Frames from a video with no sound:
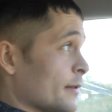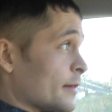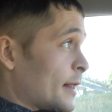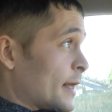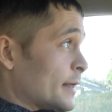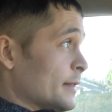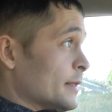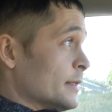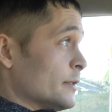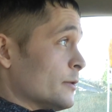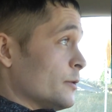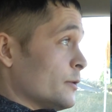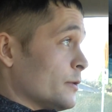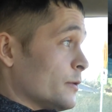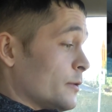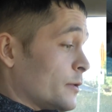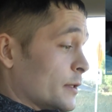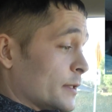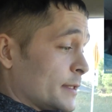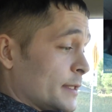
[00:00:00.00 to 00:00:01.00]
Like this,
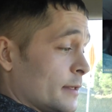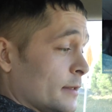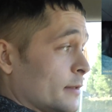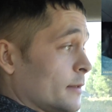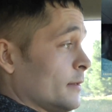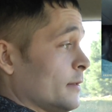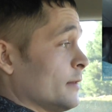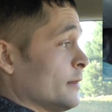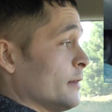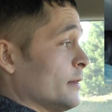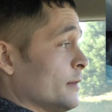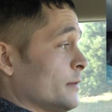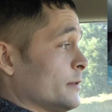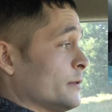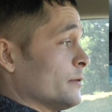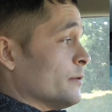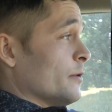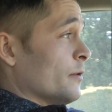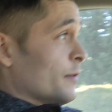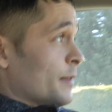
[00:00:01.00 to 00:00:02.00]
you can see.
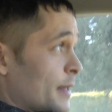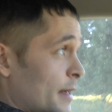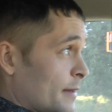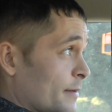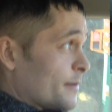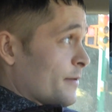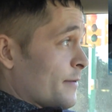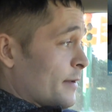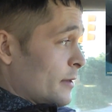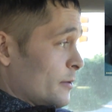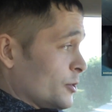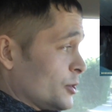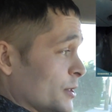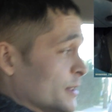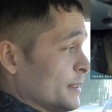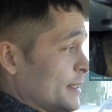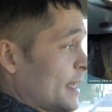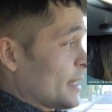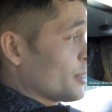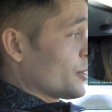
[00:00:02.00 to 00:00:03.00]
So the
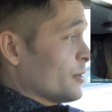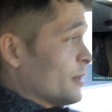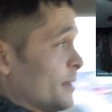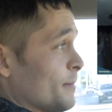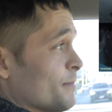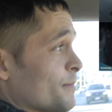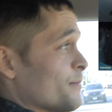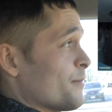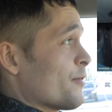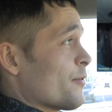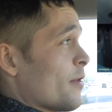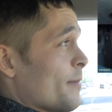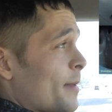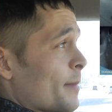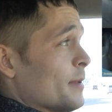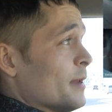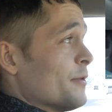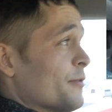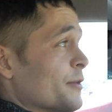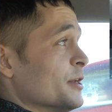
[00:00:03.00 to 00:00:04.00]
revolutions actually
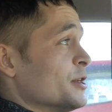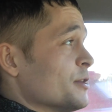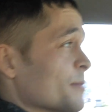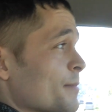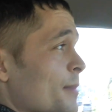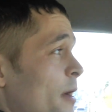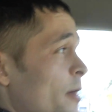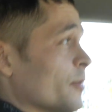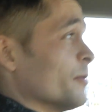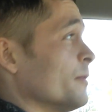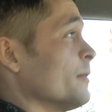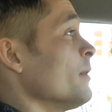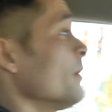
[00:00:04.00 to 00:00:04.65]
probably reach about